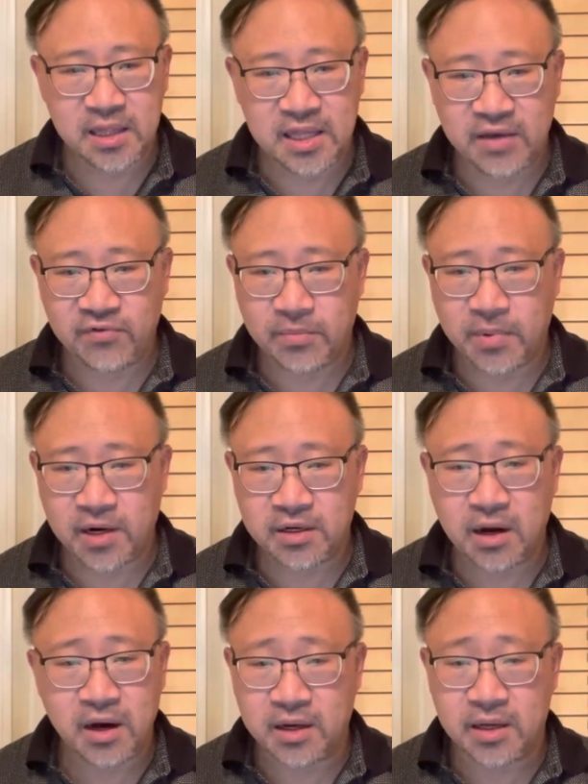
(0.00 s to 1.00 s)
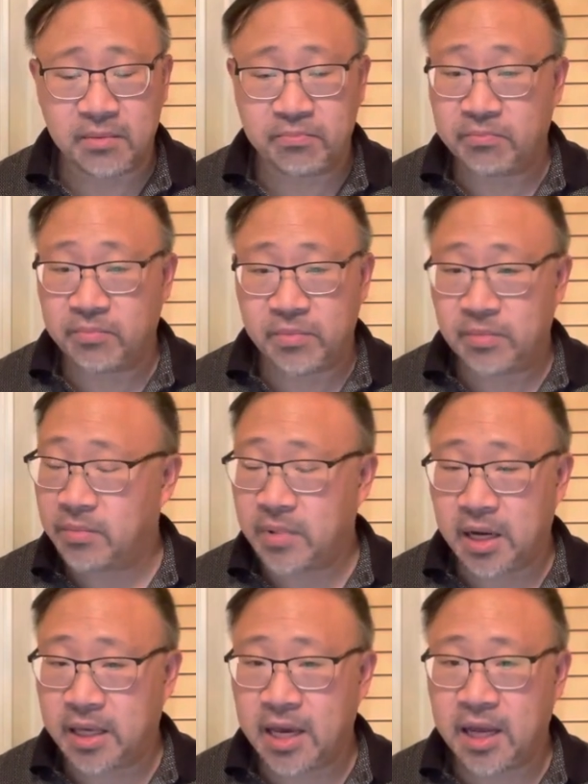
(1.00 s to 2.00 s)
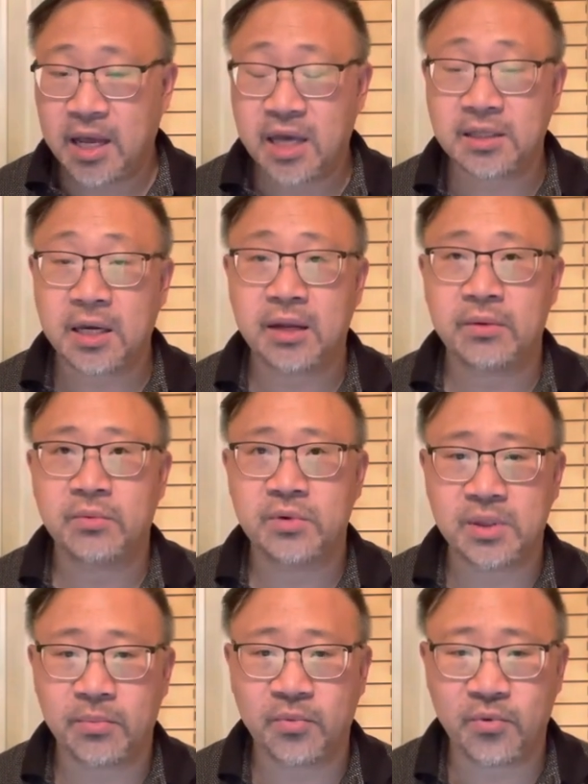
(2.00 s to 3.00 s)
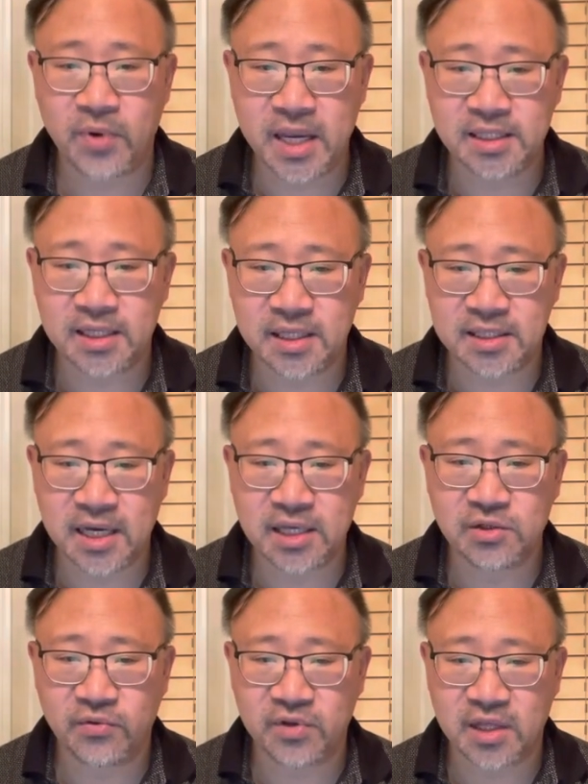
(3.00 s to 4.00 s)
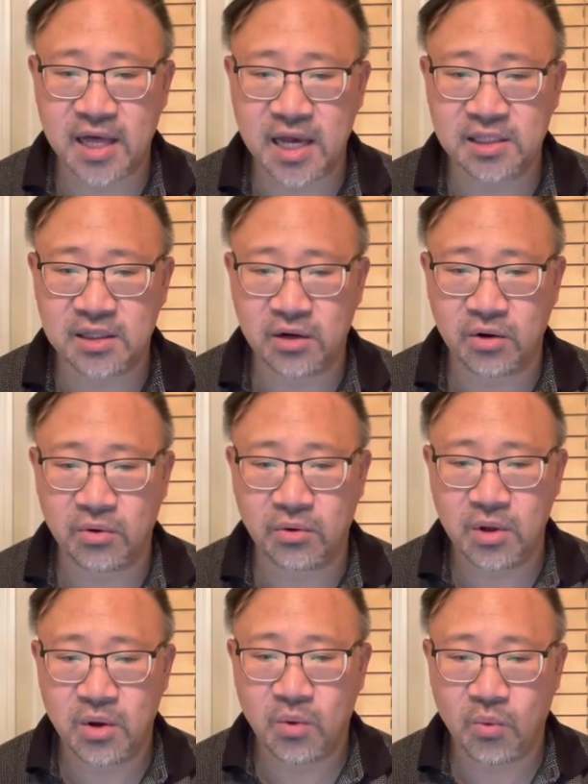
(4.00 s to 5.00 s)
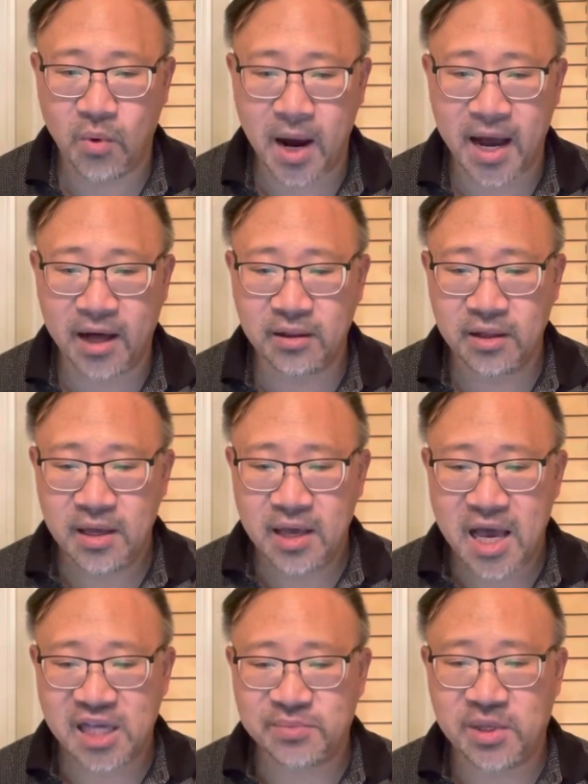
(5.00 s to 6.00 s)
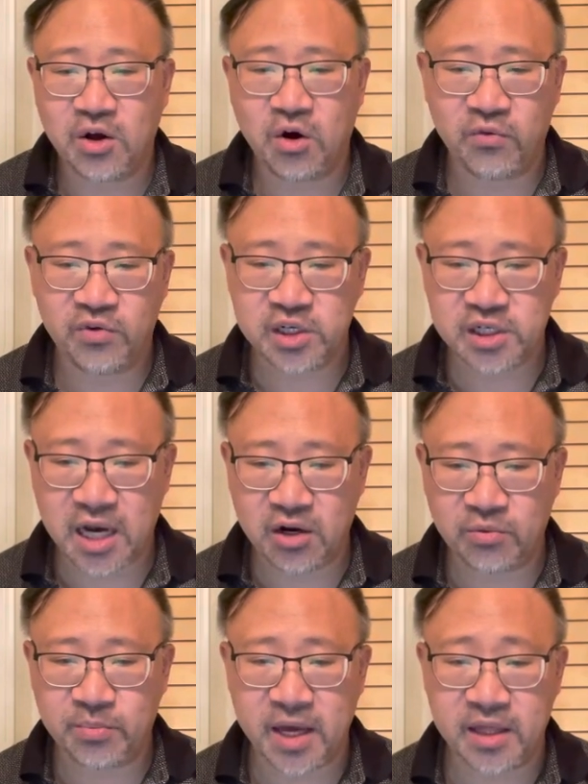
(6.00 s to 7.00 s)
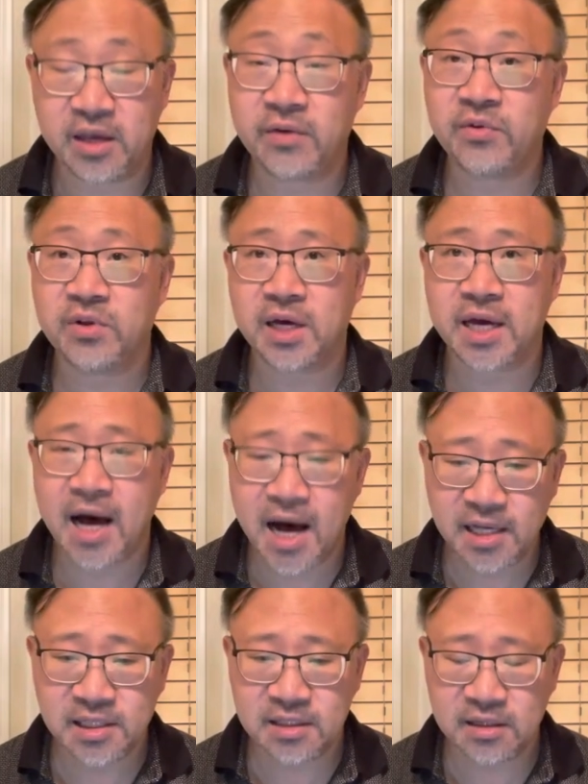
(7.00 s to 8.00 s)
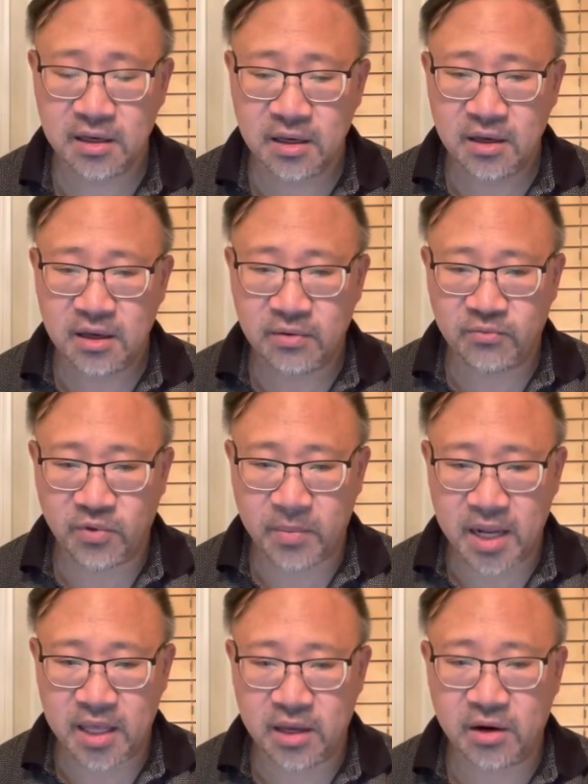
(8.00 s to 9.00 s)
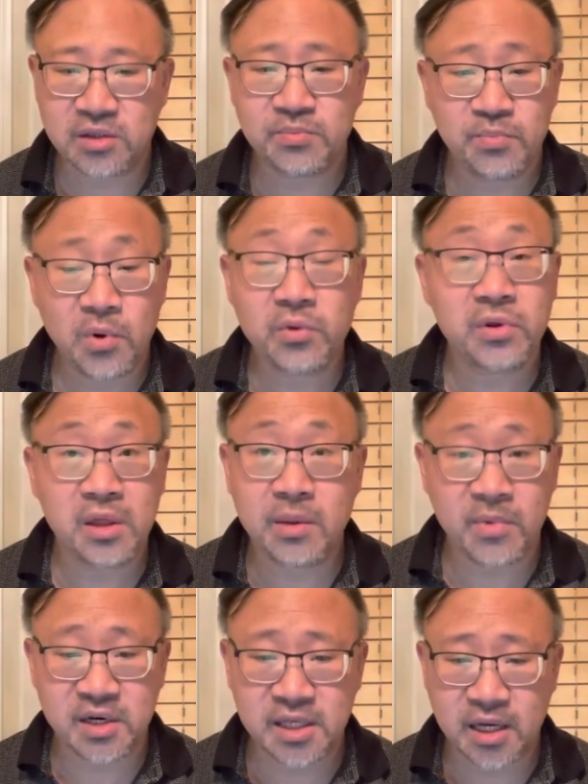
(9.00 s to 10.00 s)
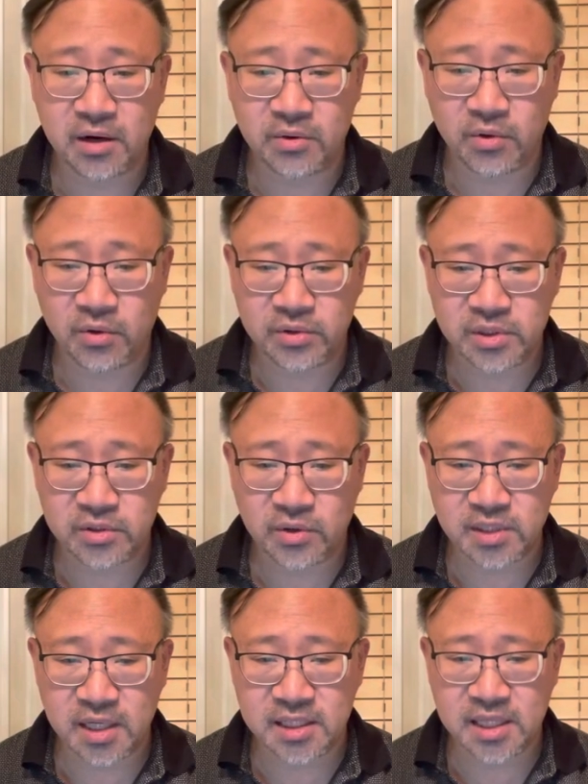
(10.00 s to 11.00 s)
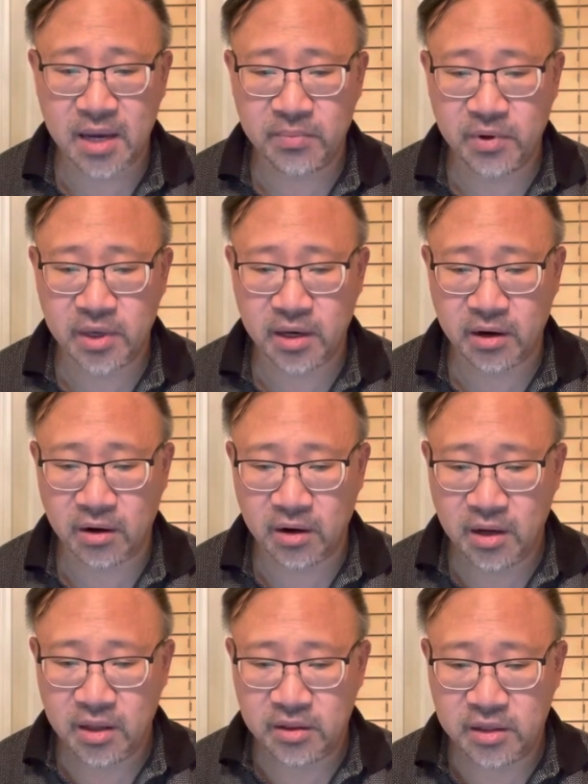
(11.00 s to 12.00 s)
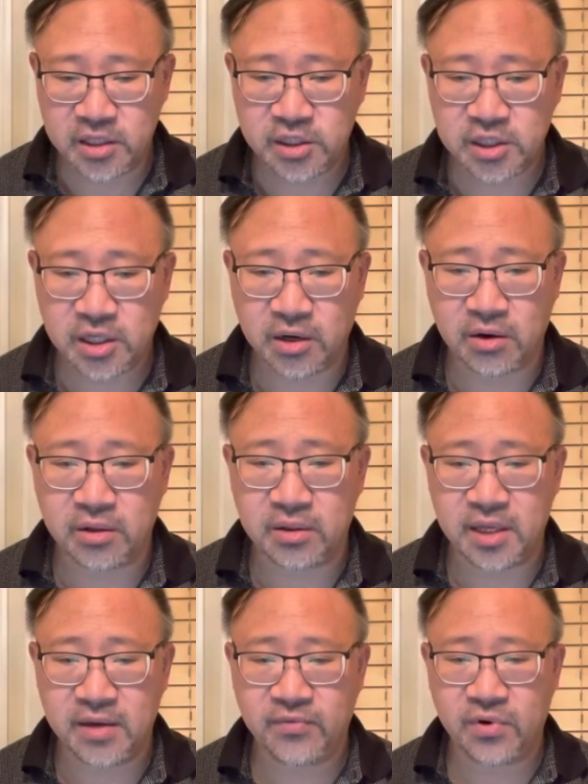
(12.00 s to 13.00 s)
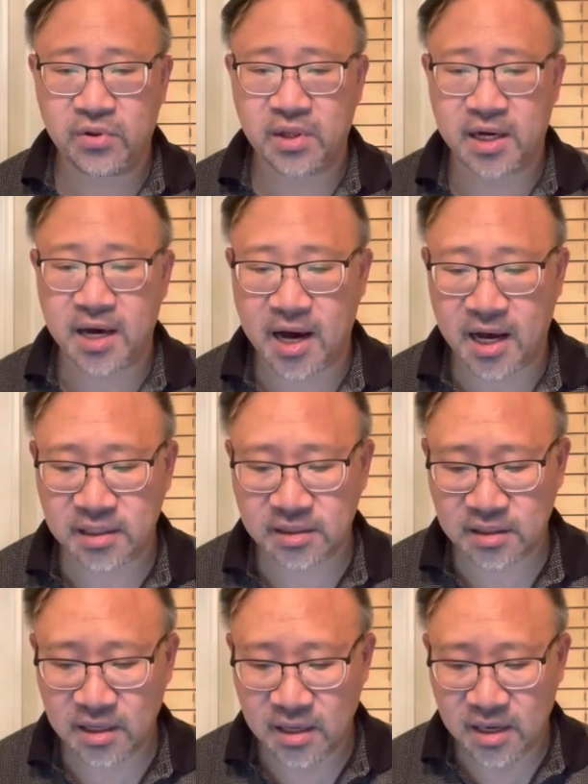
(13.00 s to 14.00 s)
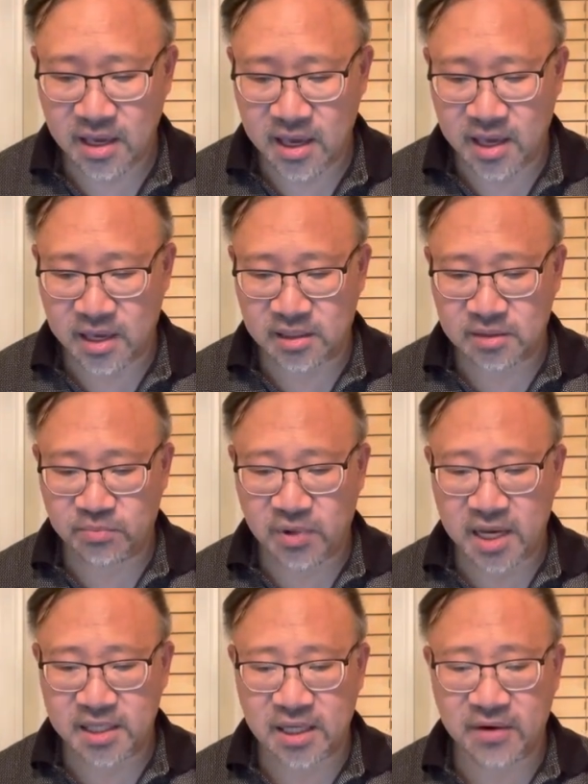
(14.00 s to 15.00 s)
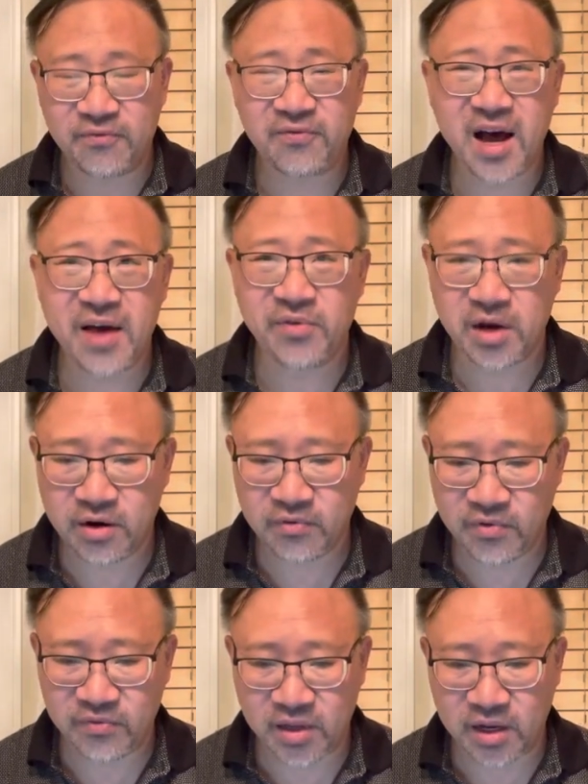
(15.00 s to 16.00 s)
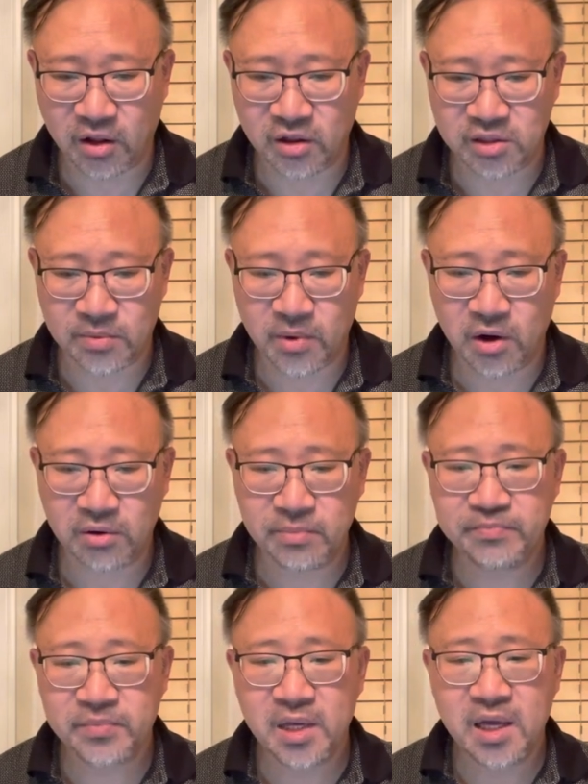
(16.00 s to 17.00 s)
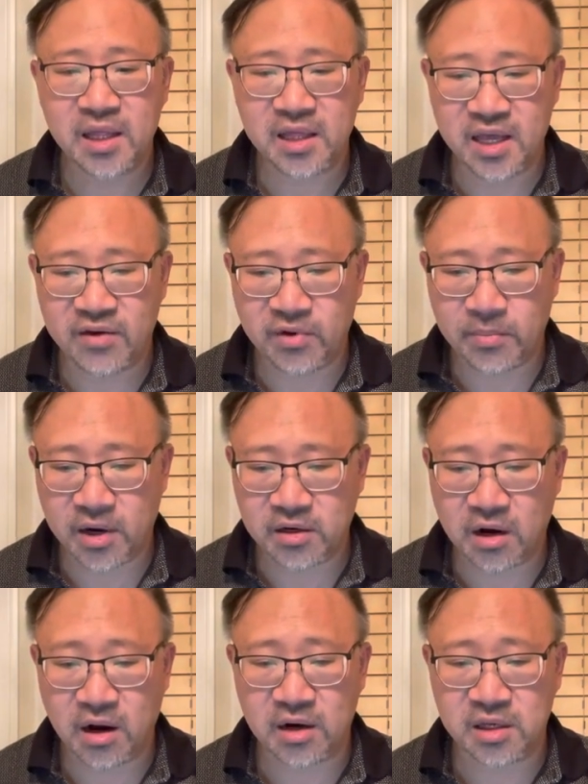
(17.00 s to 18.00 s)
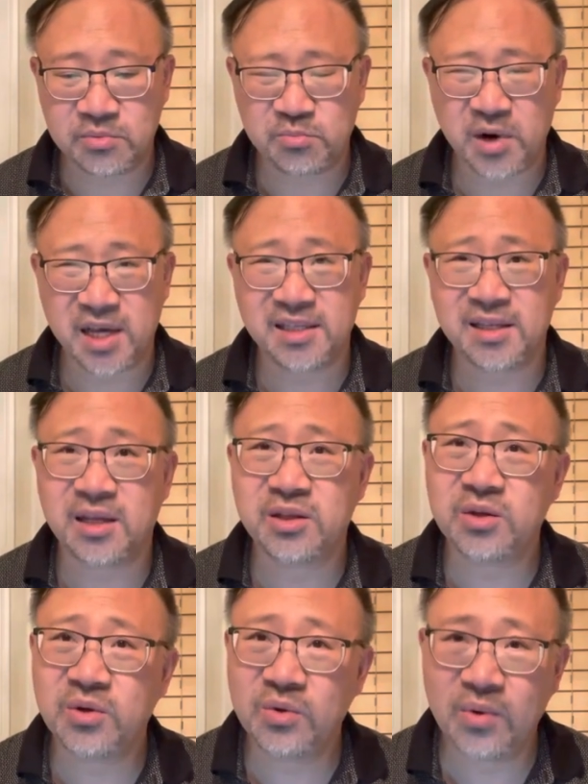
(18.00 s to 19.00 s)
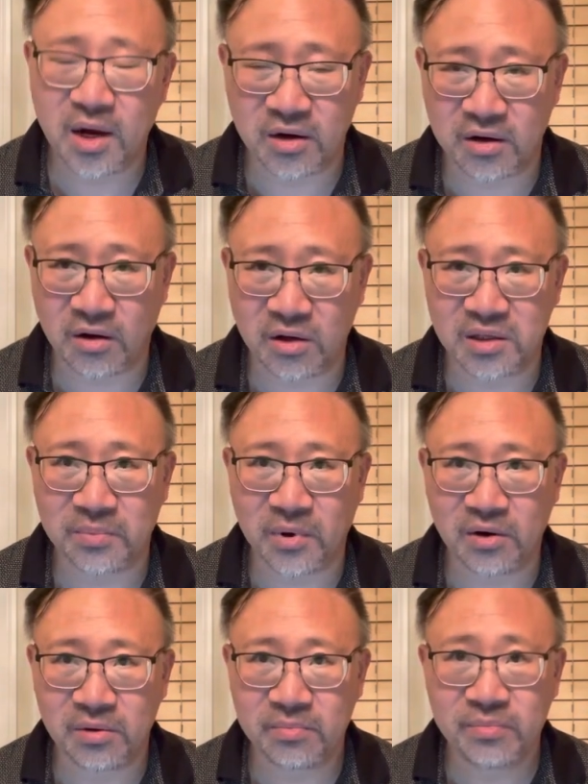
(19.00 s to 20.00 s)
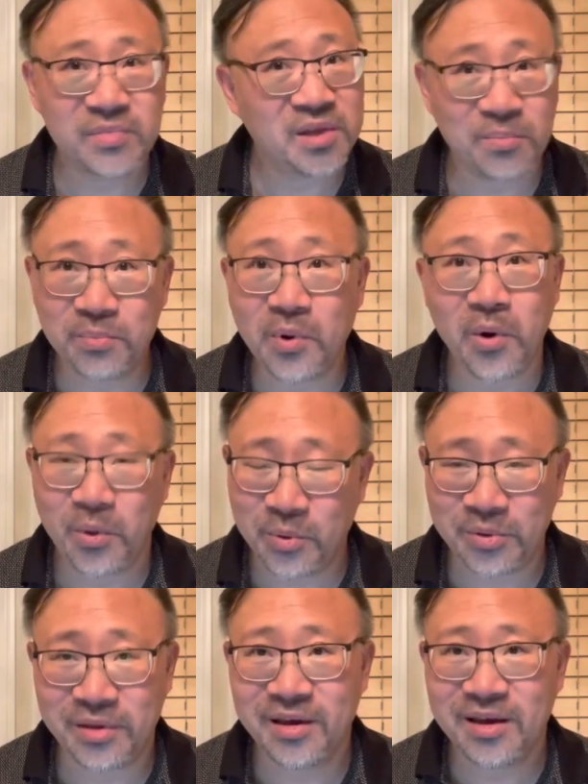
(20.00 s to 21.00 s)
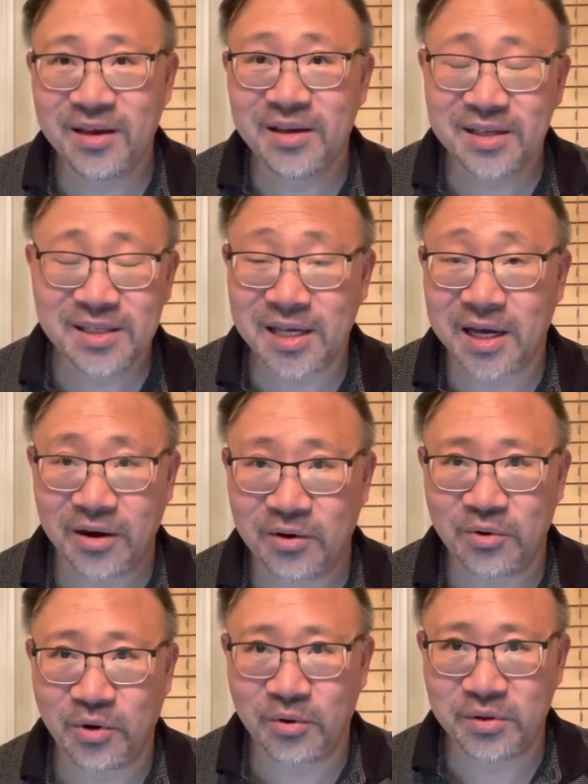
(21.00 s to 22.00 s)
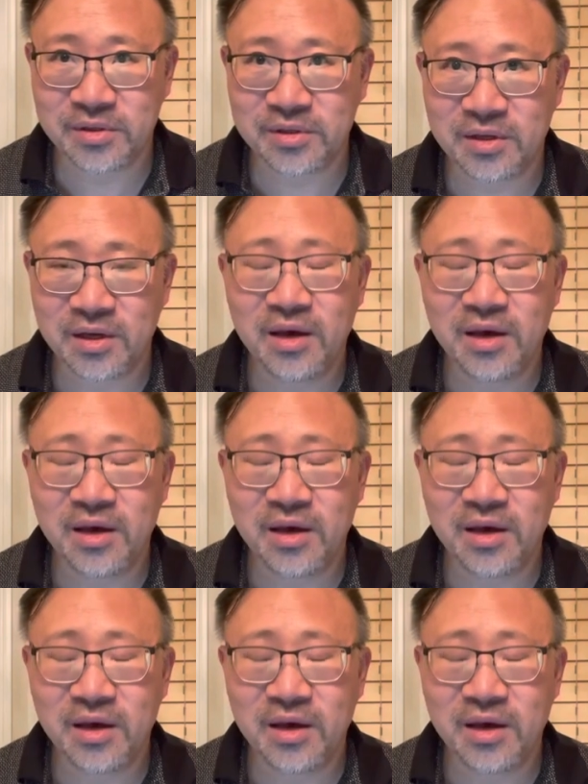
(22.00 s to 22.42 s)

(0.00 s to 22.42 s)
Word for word: Leoville Barton. Um, again, has had some great success over the last little while. Has been overshadowed by Lieva Lacasse for many years. Both of them are second growth. So as an example here, this year Leoville Las Cases is priced at $550 a bottle. Leoville Barton is priced at $200 a bottle. They're both second growths.